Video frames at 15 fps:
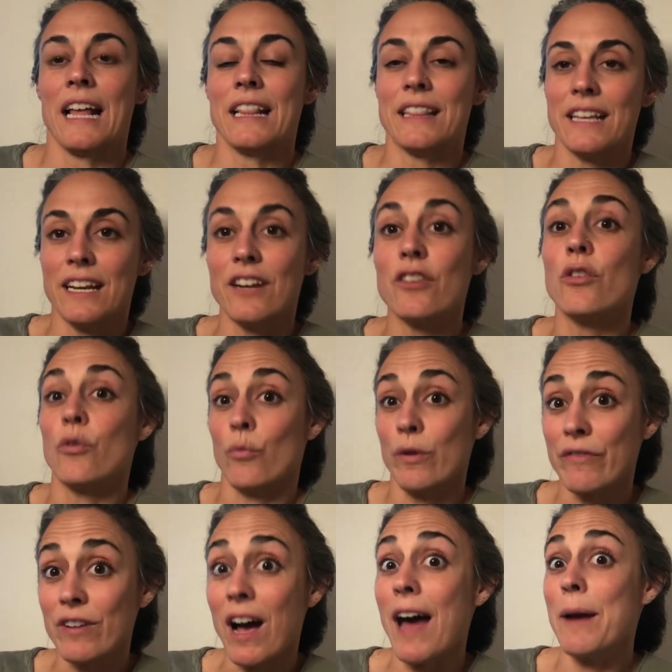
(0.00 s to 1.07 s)
then
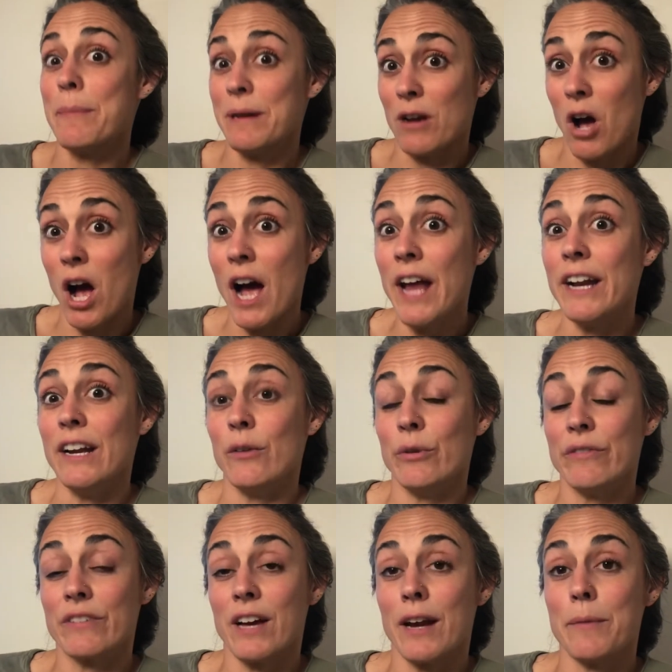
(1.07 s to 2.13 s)
we've got to be on it.
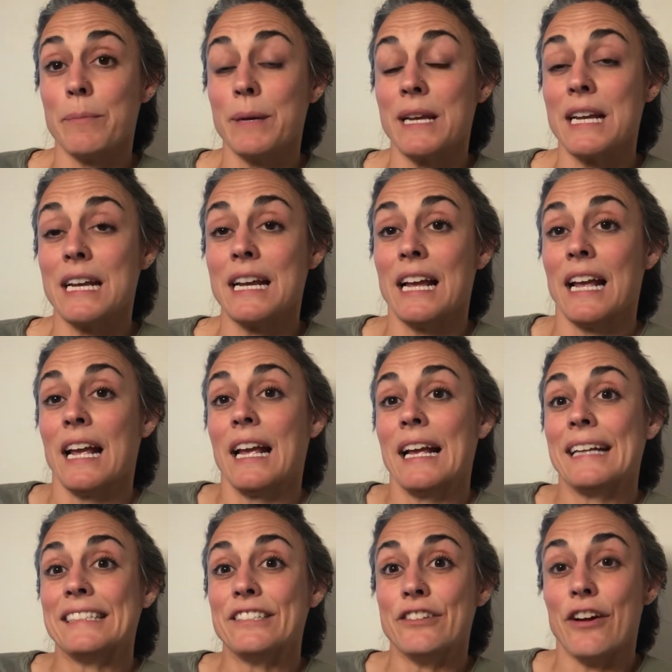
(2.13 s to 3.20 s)
We've got to be
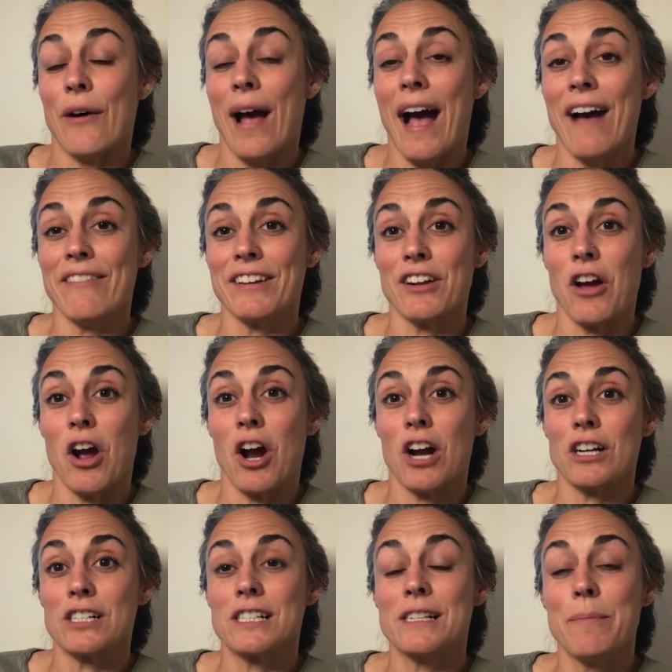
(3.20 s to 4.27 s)
you know, having our
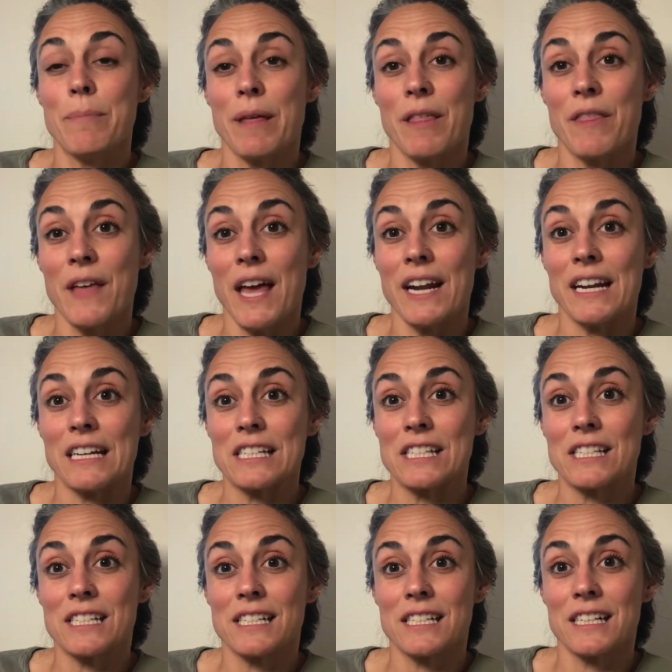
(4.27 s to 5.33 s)

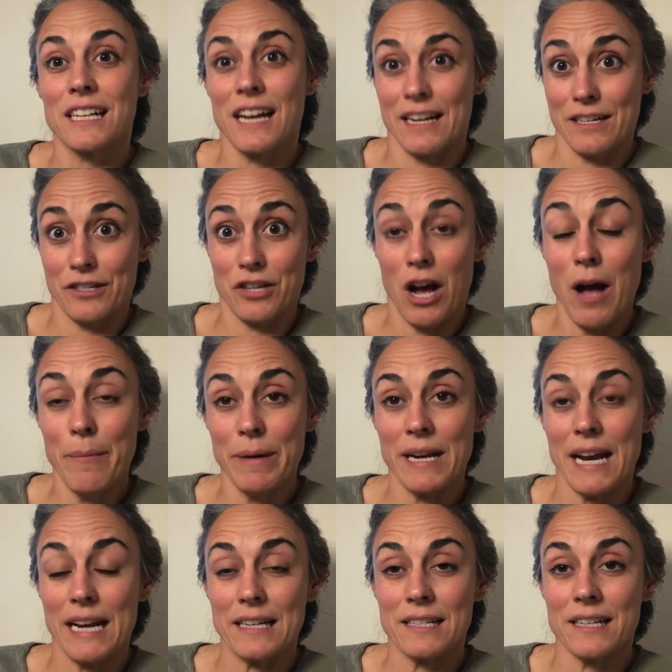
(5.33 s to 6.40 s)
sympathetics kind of
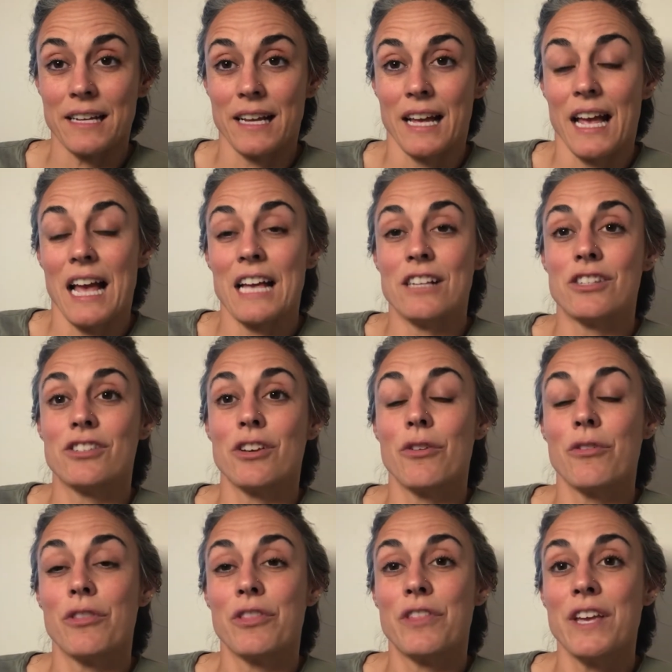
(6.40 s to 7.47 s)
dominate. So
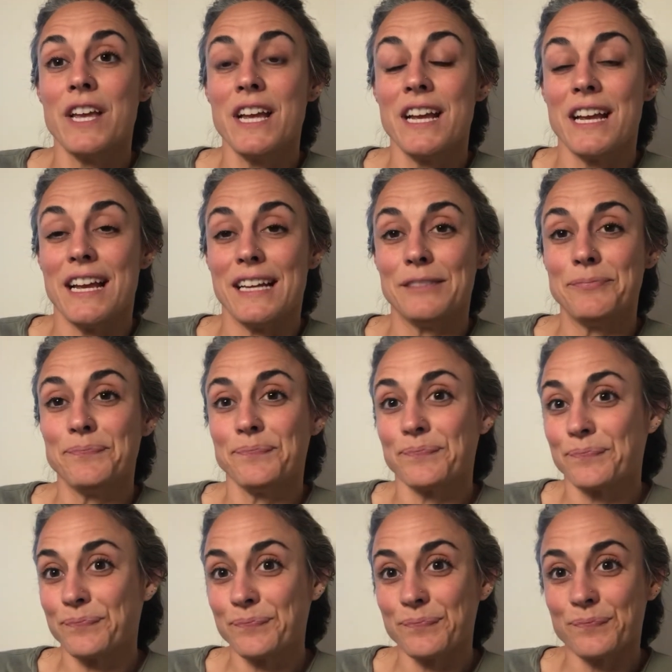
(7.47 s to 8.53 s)
then
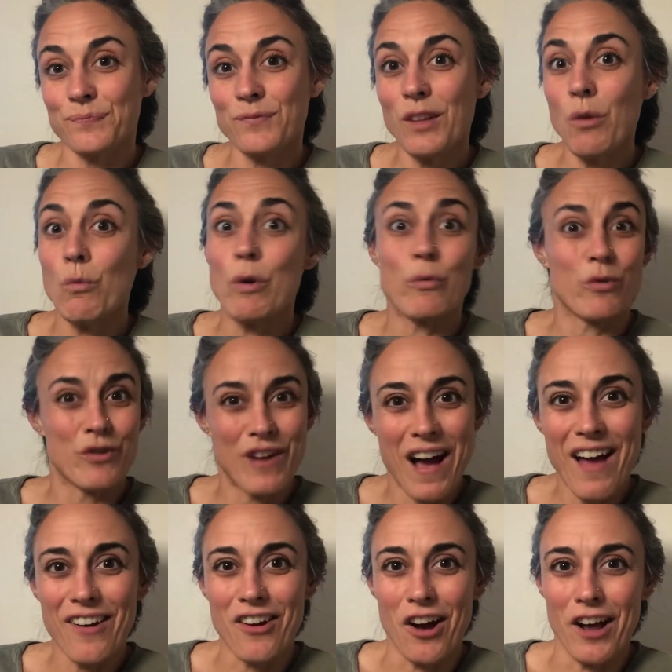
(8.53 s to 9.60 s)
when we're
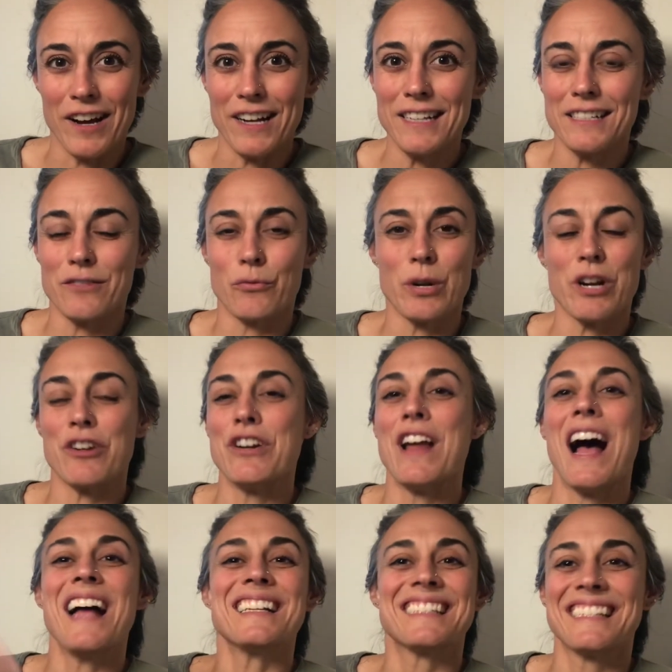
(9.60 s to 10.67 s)
not on it, we are
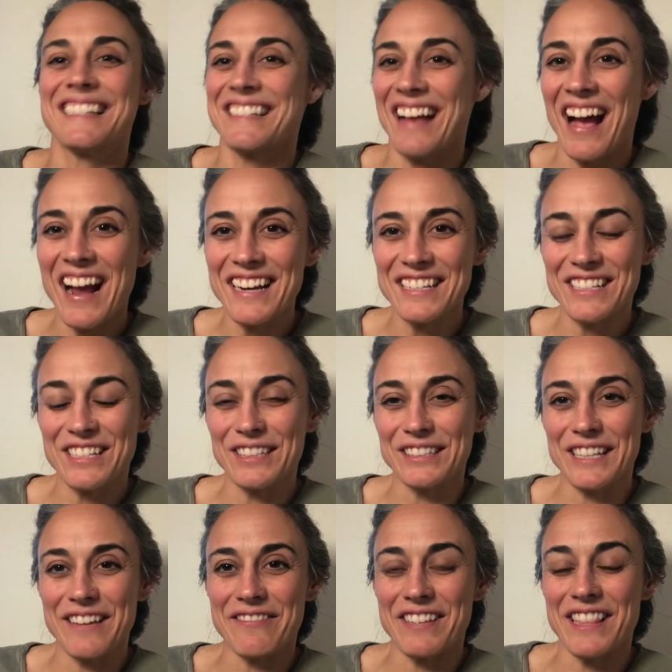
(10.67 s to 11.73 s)
not designed to
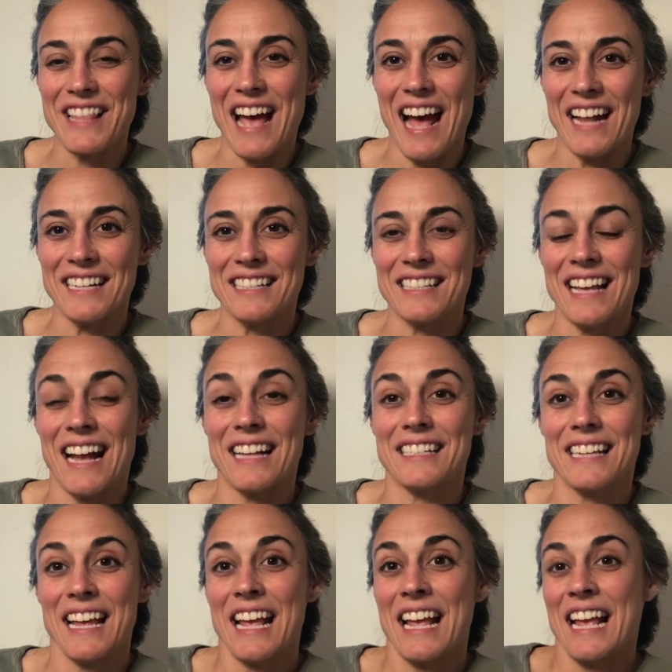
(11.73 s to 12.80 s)
live in that that